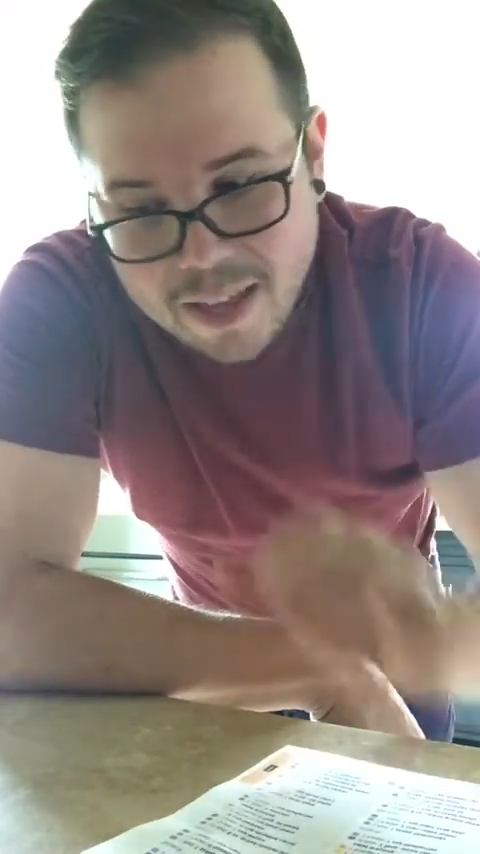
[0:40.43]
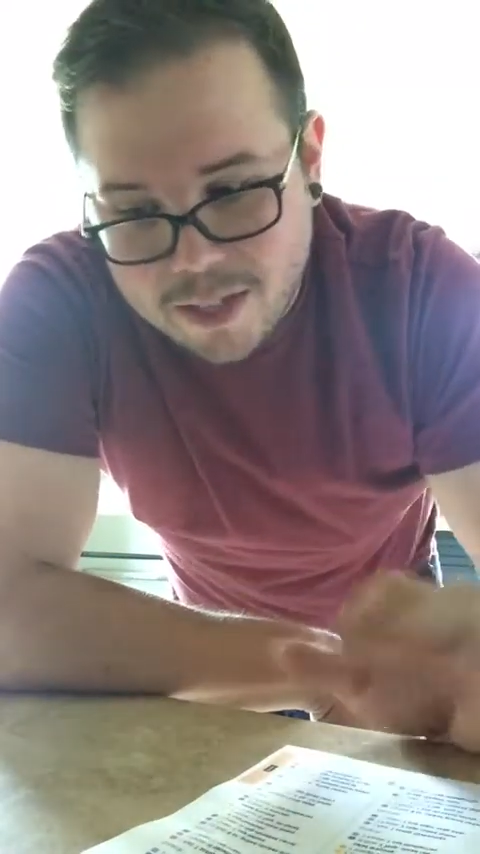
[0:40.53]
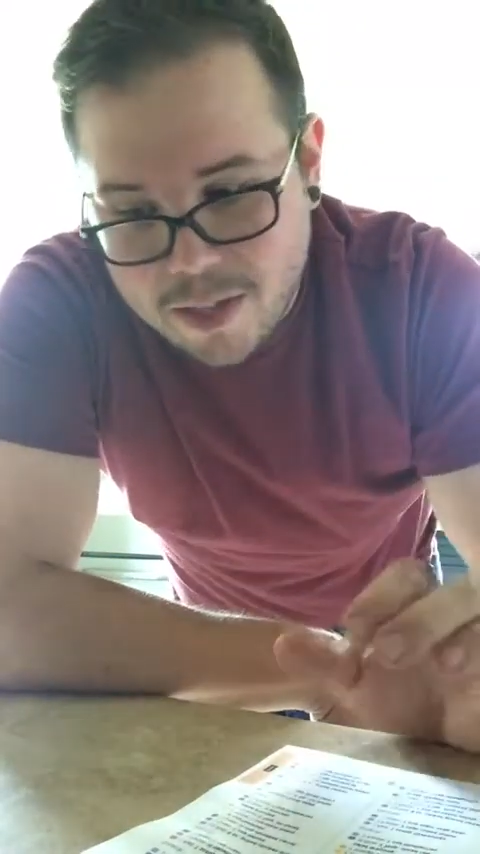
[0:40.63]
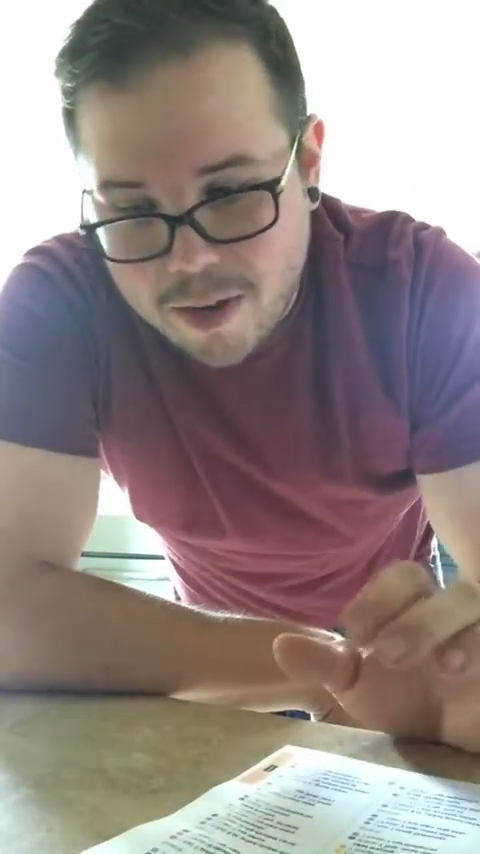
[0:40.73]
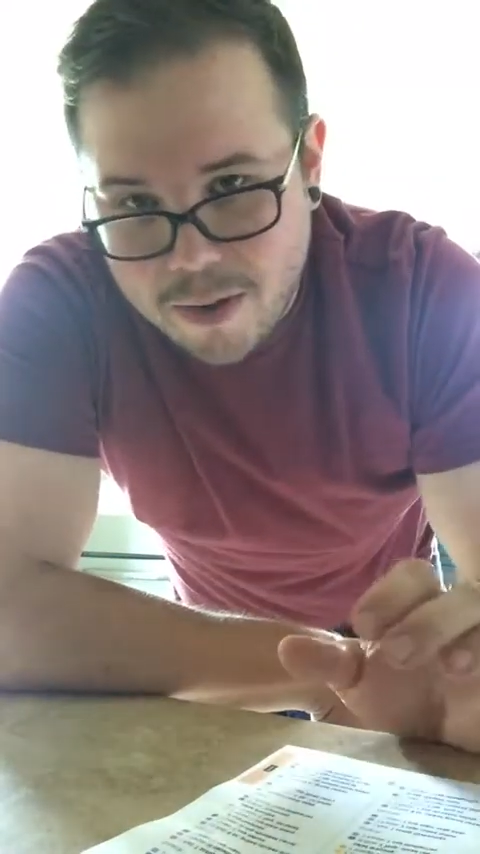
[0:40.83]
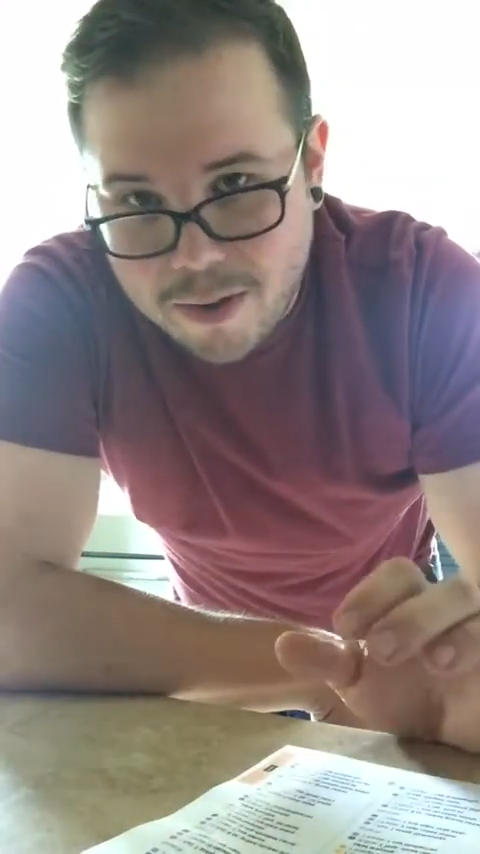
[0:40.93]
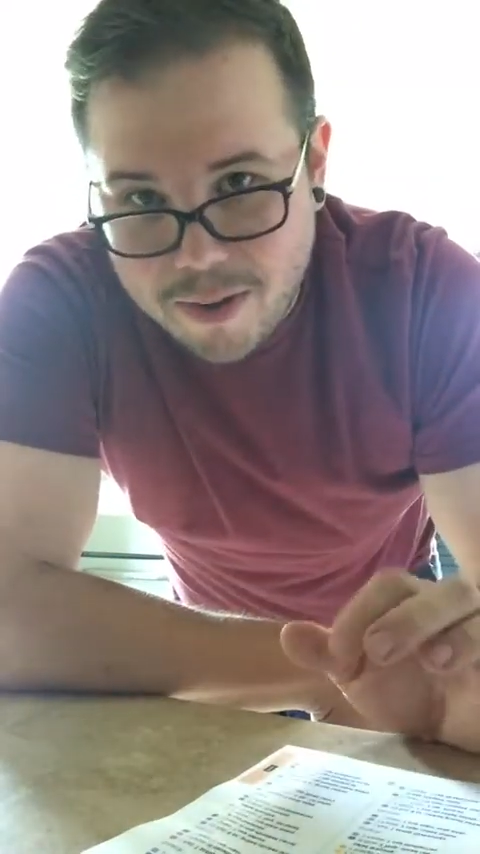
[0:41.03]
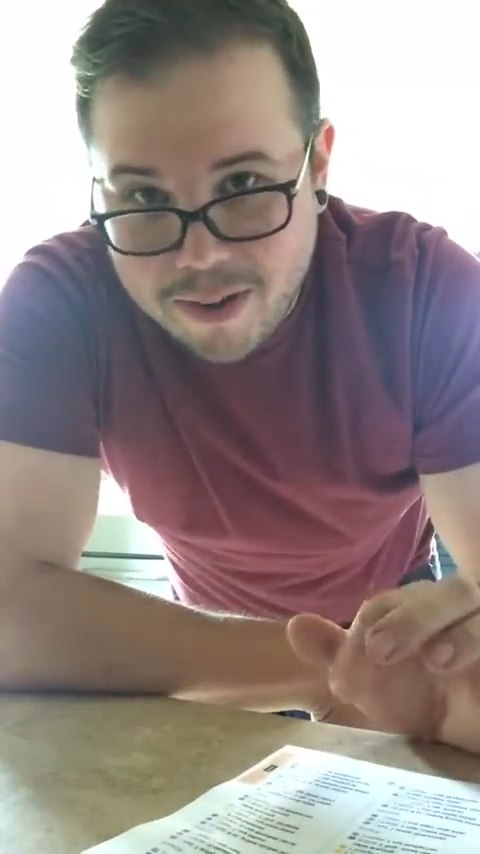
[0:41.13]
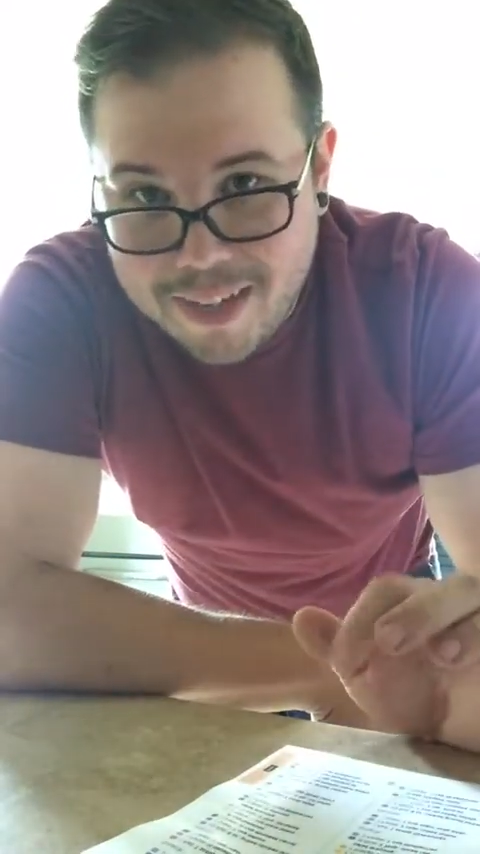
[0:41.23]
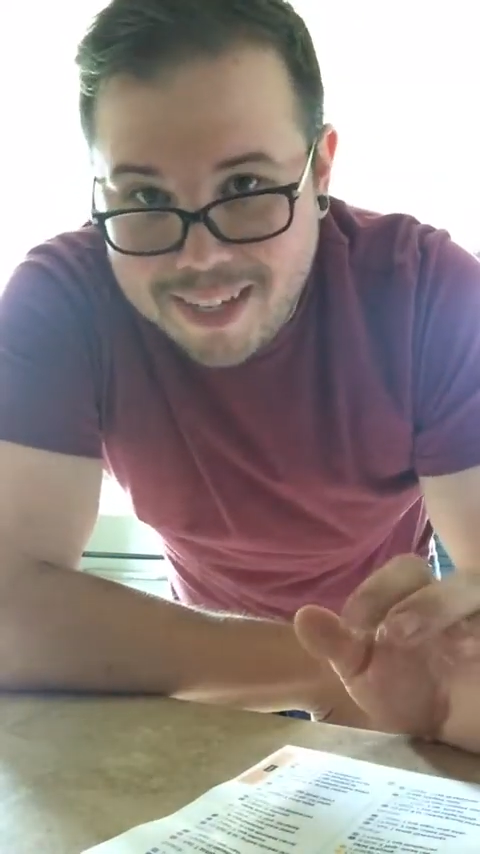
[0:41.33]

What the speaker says: so you're gonna